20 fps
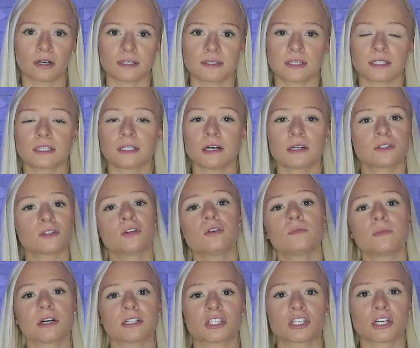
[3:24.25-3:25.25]
Is it's not so
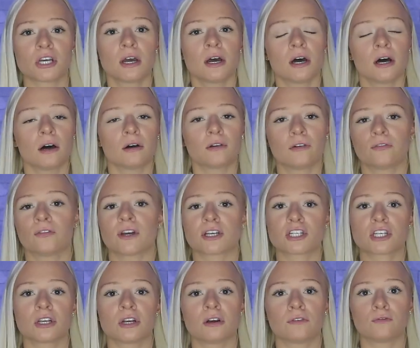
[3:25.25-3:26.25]
much a
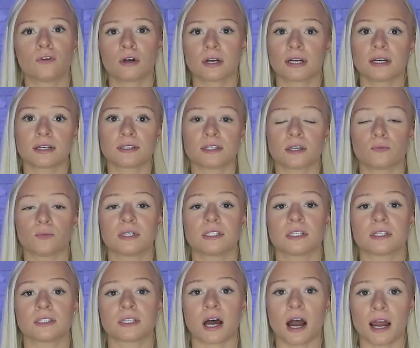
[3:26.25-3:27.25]
reflection of what it is that we
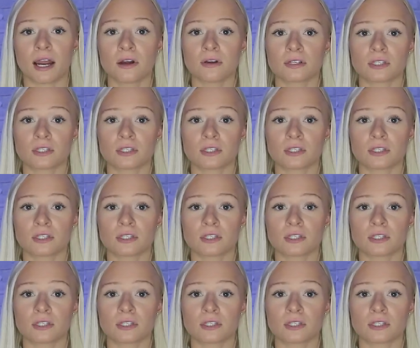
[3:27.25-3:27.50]
desire.